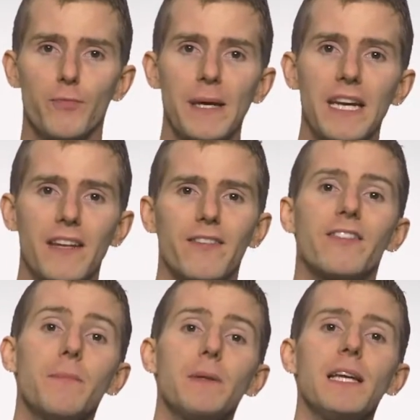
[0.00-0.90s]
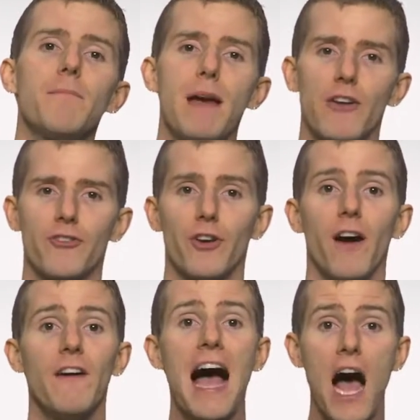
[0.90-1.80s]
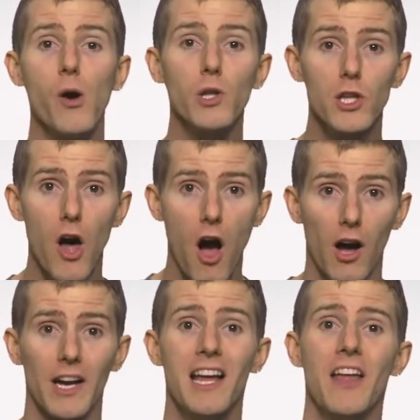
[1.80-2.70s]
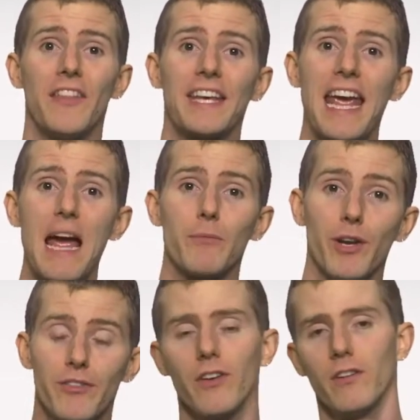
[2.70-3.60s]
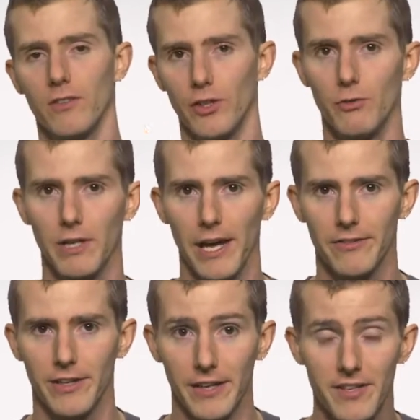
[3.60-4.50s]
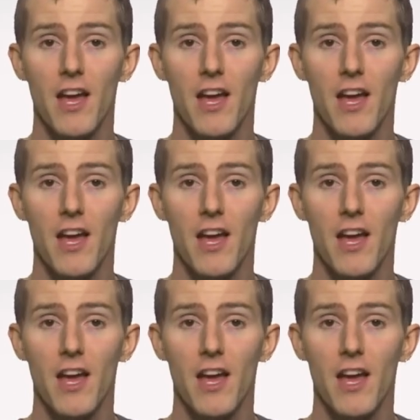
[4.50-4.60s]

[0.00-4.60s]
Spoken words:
speed is simply a measure of how long the camera's, you guessed it,